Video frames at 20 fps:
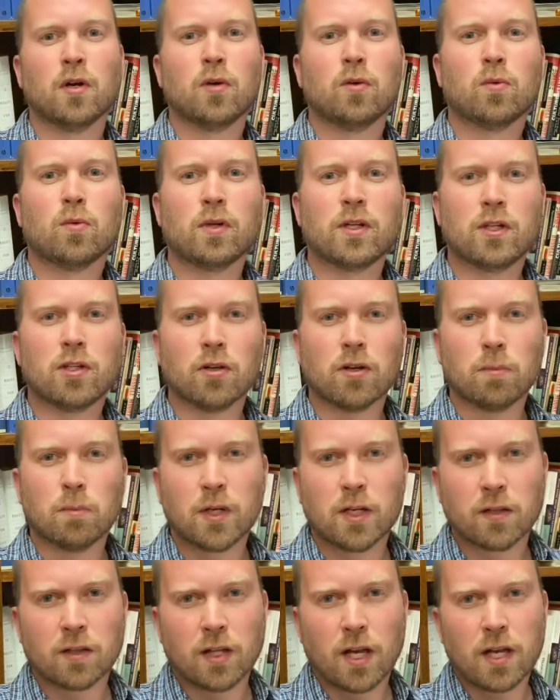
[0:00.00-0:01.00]
When you're in
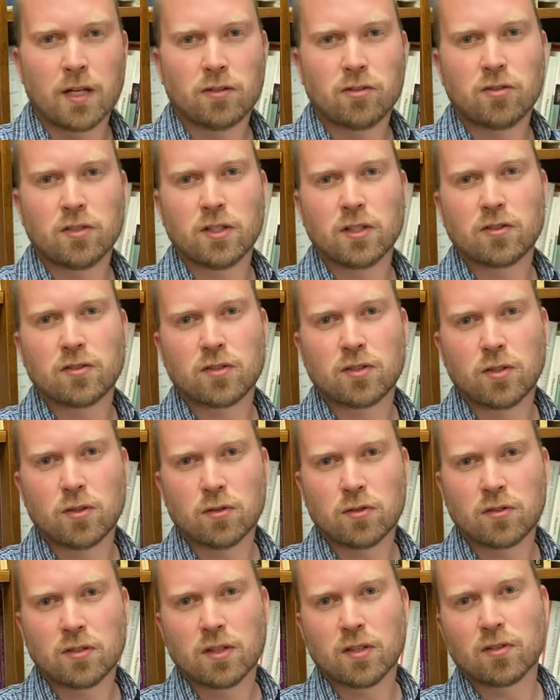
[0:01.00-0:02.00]
middle age, the
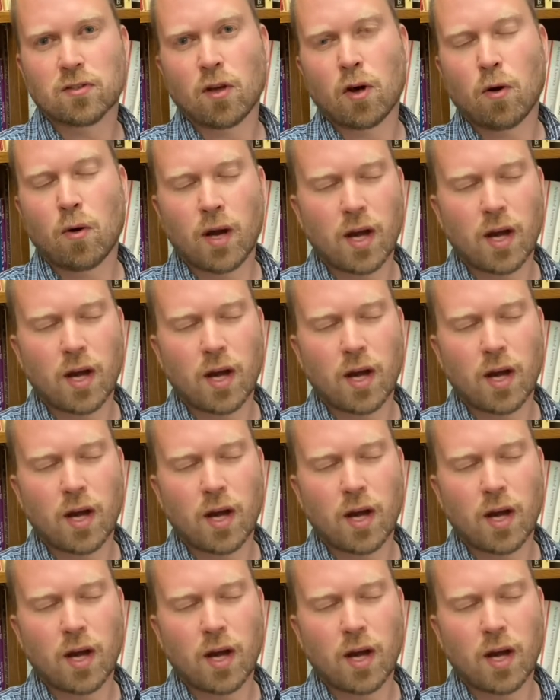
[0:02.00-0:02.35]
excuse is, oh,